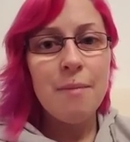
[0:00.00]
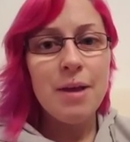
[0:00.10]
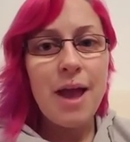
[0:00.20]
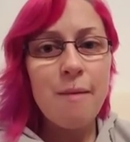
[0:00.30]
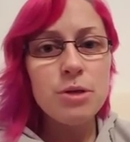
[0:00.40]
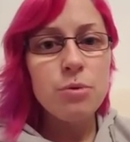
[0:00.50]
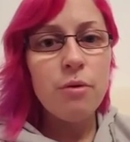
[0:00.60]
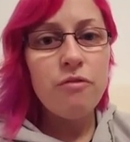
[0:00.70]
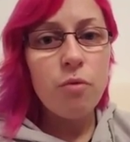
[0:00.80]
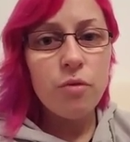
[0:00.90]
being able to
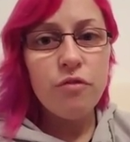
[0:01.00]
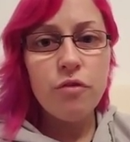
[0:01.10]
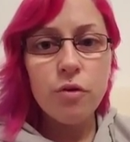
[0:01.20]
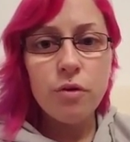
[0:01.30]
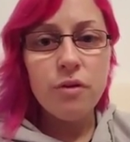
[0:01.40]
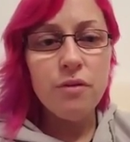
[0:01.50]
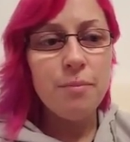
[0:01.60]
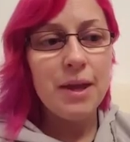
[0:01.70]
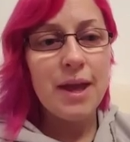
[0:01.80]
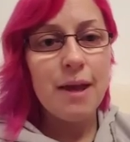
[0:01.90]
afford food,
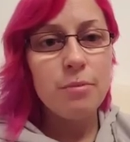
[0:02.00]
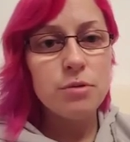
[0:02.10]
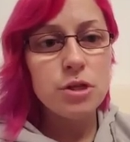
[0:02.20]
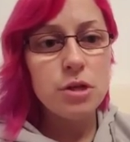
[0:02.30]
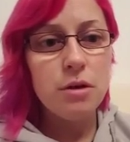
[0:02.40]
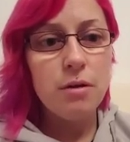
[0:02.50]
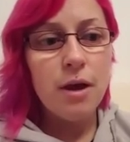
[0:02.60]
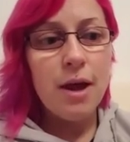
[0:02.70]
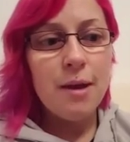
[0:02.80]
being able to